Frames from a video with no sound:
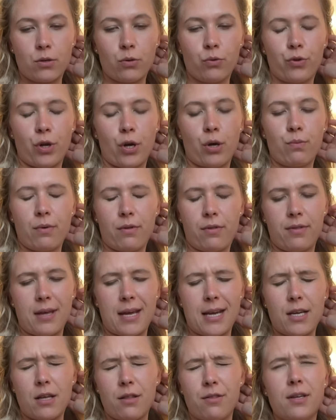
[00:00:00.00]
although I
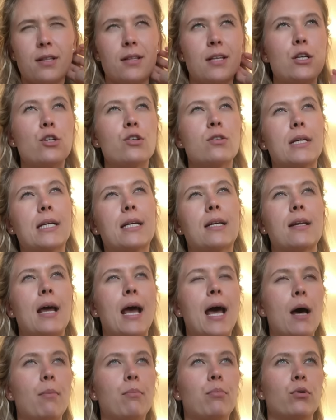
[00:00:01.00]
think they use like an
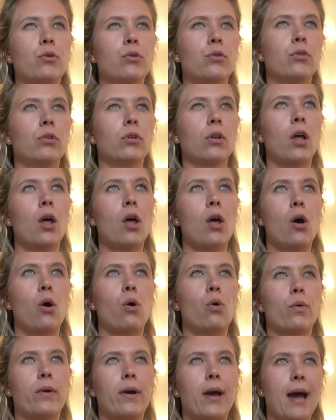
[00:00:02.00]
apple
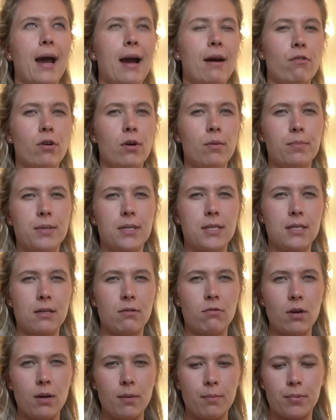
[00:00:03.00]
or carob
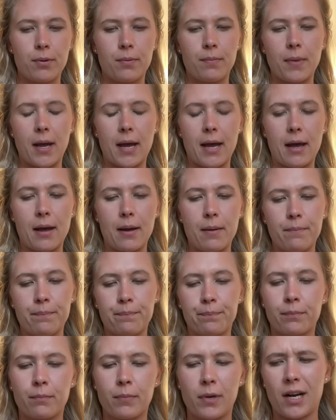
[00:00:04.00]
syrup,
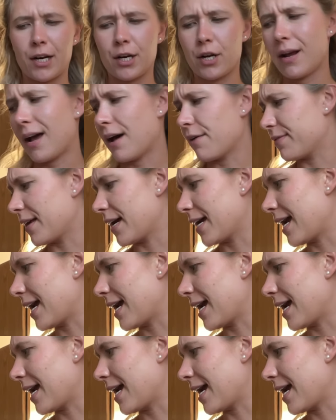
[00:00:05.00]
but I don't have that.